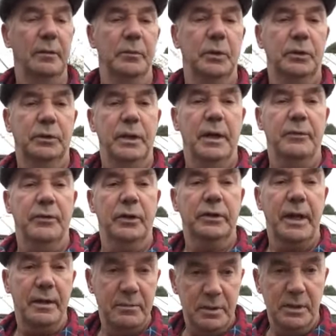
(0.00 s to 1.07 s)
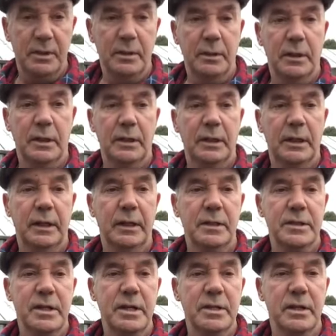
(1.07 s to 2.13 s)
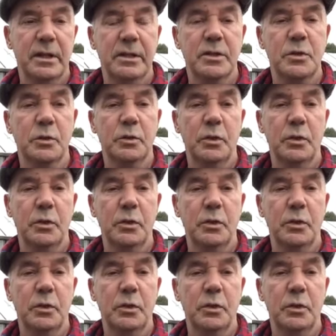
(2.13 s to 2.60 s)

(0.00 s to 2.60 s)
But for the time being, I'll see you again soon.